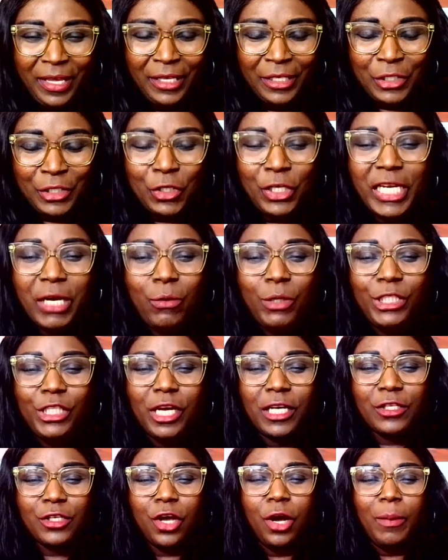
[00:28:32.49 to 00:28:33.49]
So they will
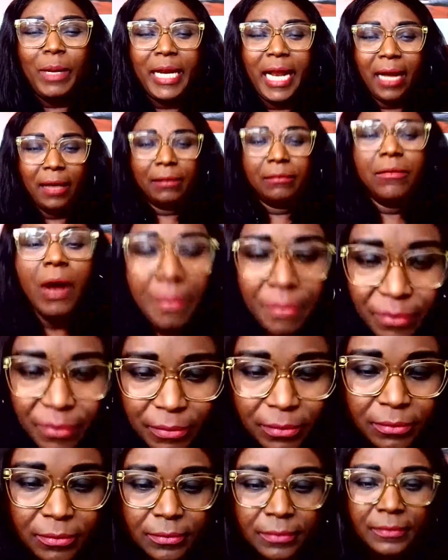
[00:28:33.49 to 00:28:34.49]
just come like that, boom.
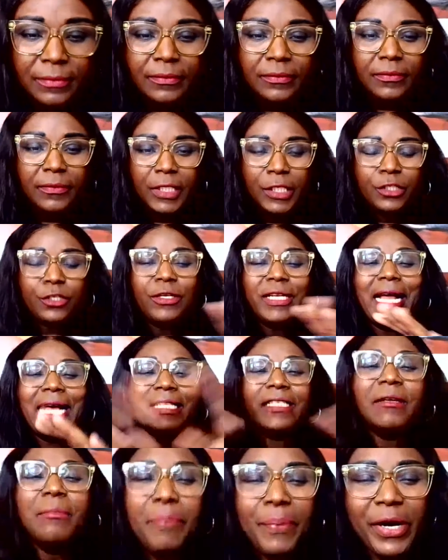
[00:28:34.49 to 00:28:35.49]
So
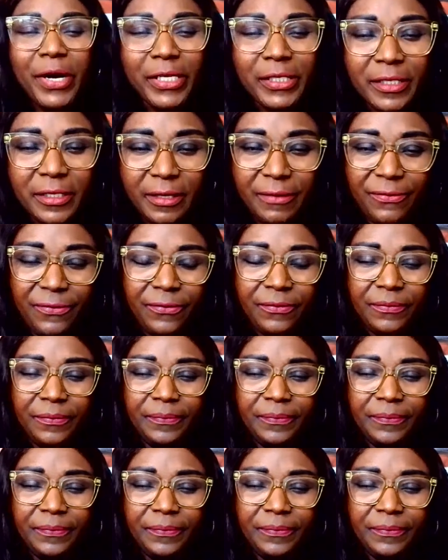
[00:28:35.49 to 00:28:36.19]
that's impulsive.